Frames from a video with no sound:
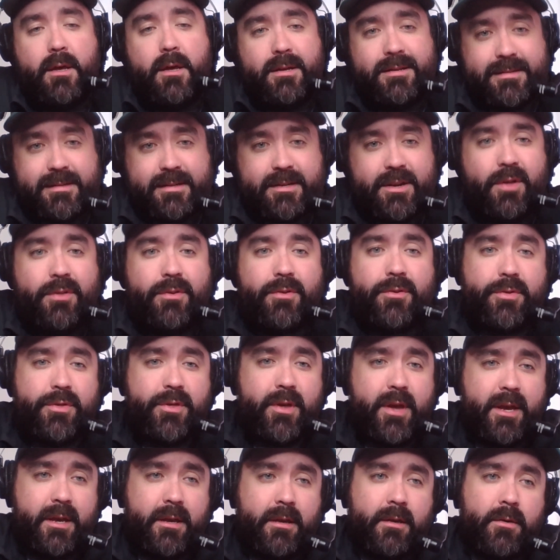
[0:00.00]
It's another
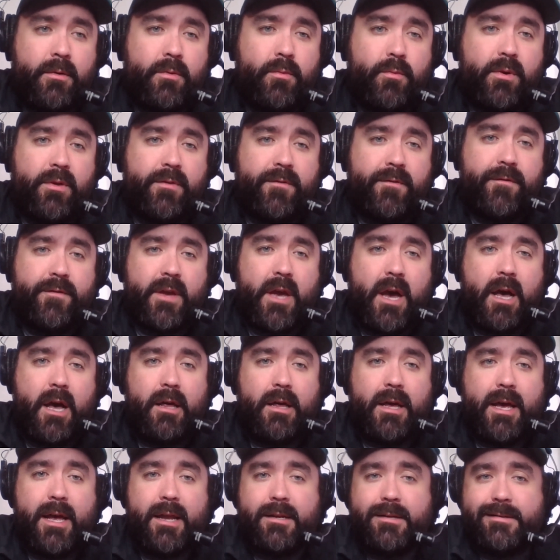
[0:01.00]
thing with
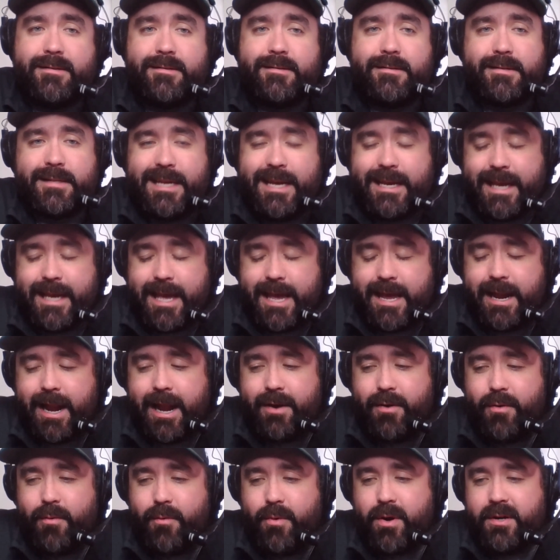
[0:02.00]
Fiala. And again, I
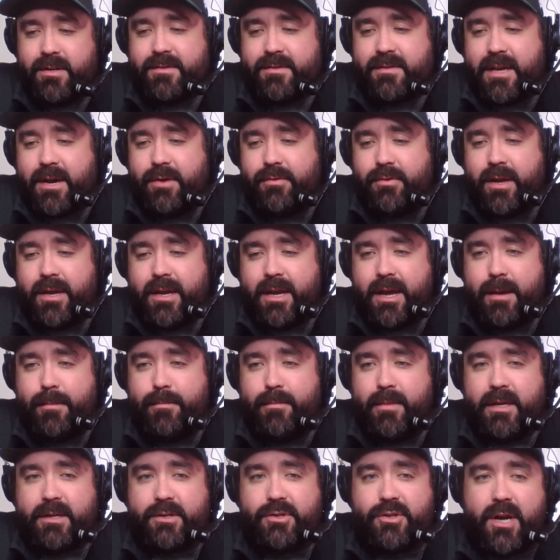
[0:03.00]
don't want to sound like I'm
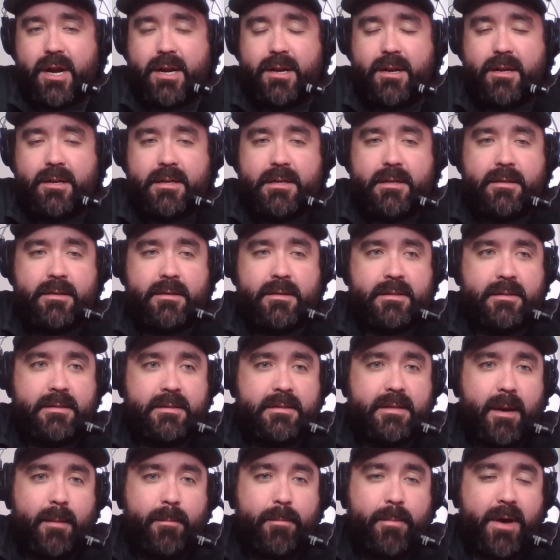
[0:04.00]
like trying to
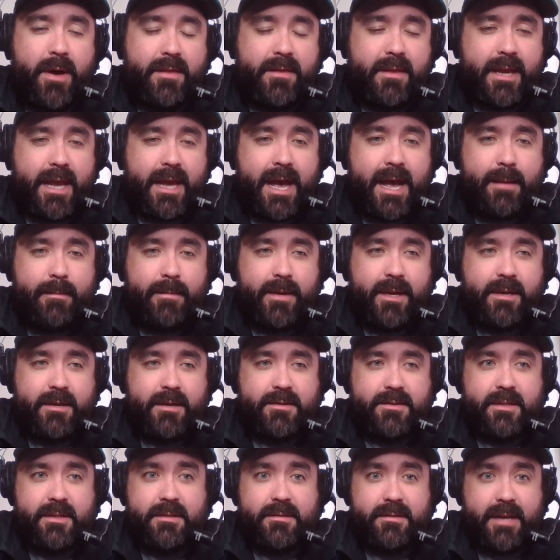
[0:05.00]
dump on the guy
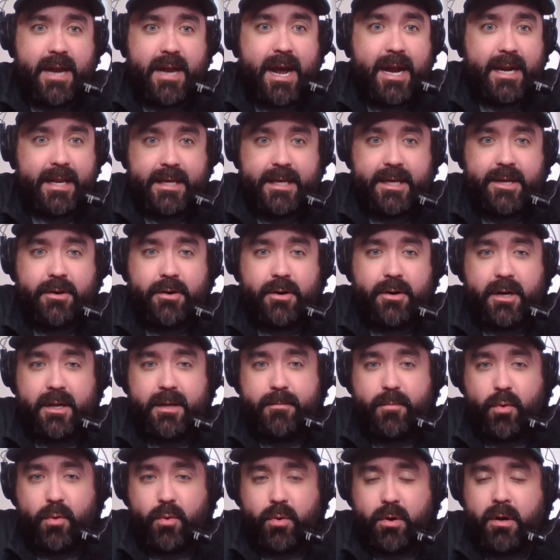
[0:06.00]
because he's not here
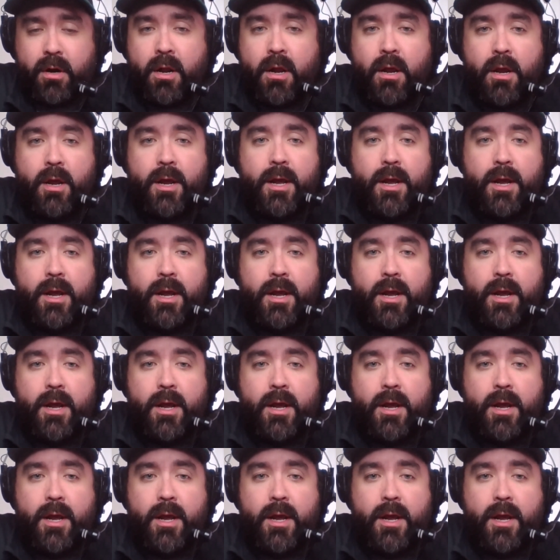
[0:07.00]
anymore.